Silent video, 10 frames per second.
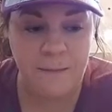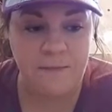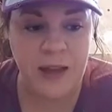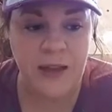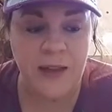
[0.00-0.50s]

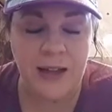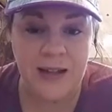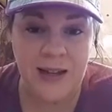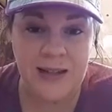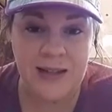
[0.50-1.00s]
and that
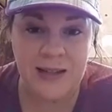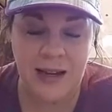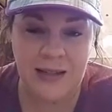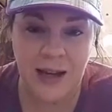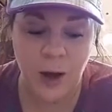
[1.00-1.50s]
does
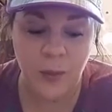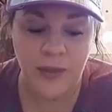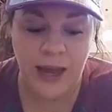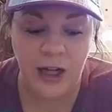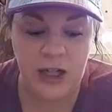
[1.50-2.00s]
tend to help with
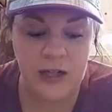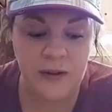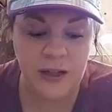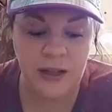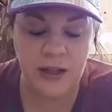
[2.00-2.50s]
anxious
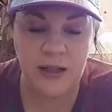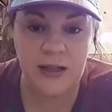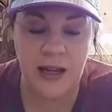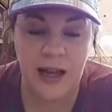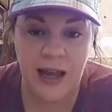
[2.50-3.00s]

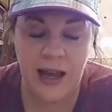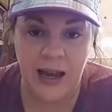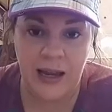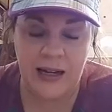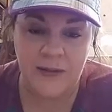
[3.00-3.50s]
feelings,
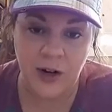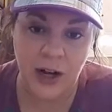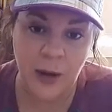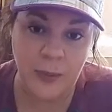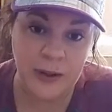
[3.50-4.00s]
and it's
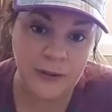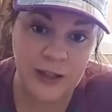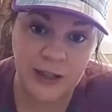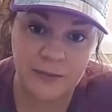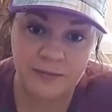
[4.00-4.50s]
very
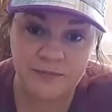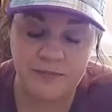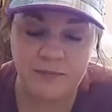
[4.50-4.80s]
uplifting.